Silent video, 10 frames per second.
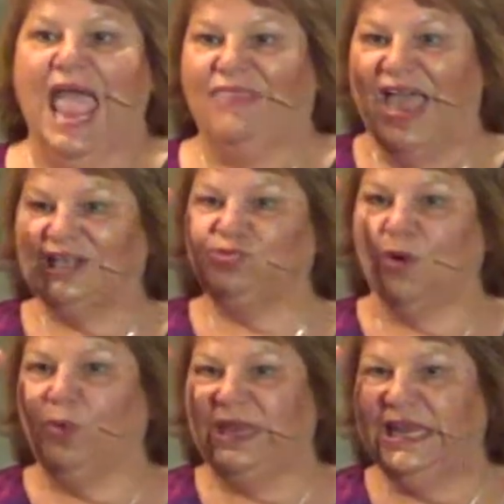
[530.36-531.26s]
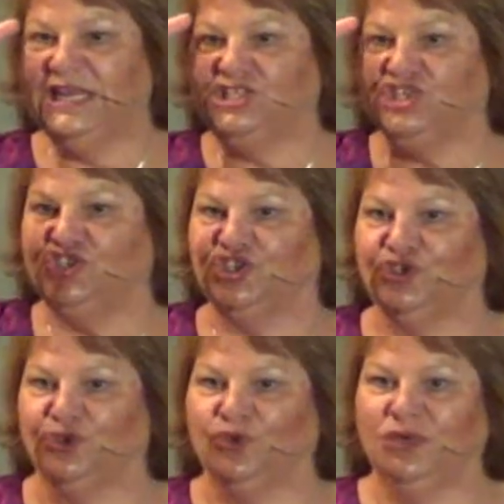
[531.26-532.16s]
And that's what we need to
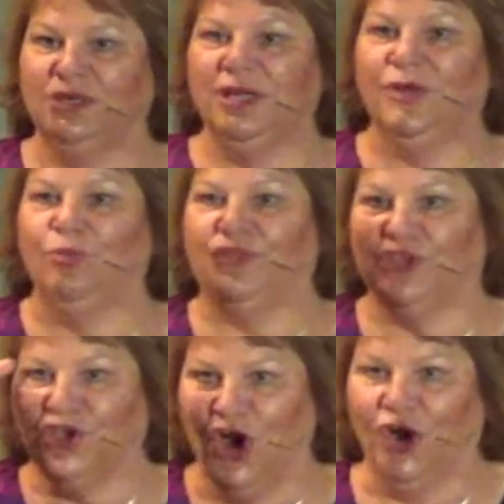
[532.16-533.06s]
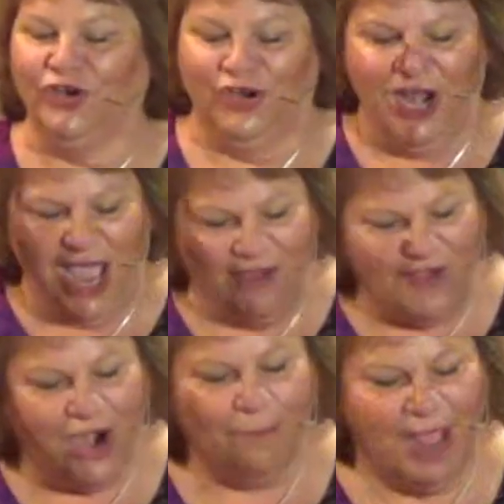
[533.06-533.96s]
do with the garden of
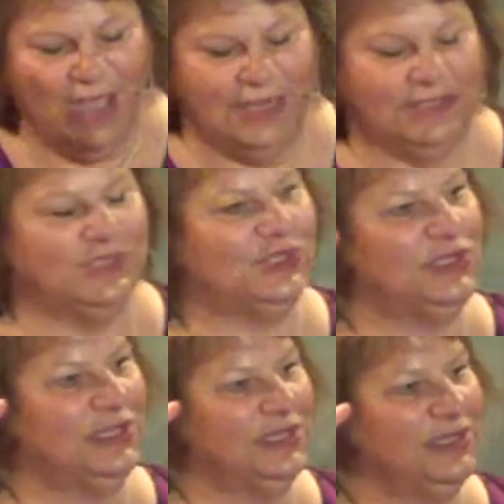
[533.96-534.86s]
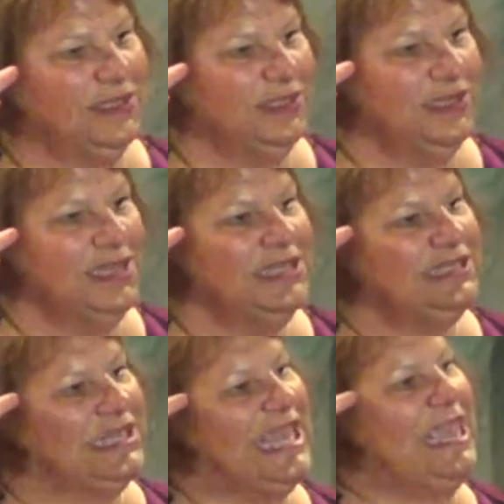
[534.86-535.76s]
our minds.
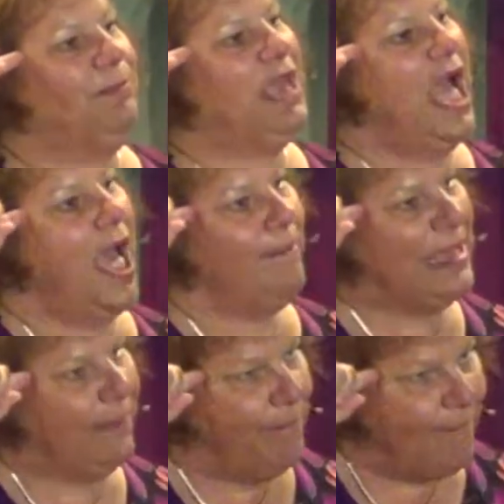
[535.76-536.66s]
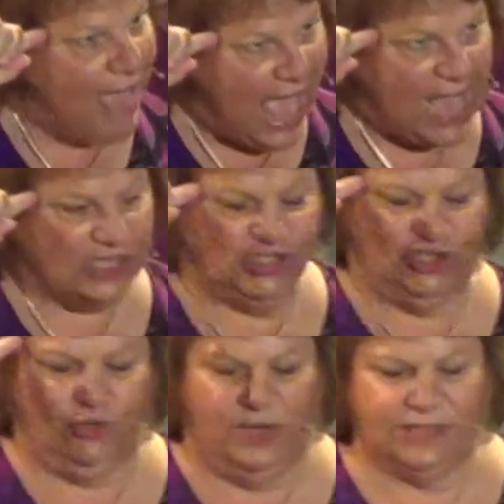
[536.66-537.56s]
To keep coming back
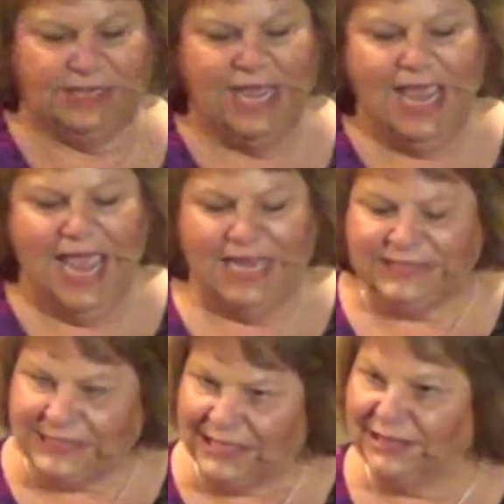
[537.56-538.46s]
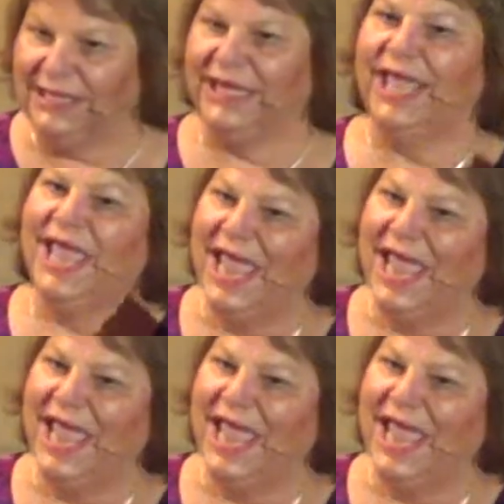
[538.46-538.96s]
to it and tilling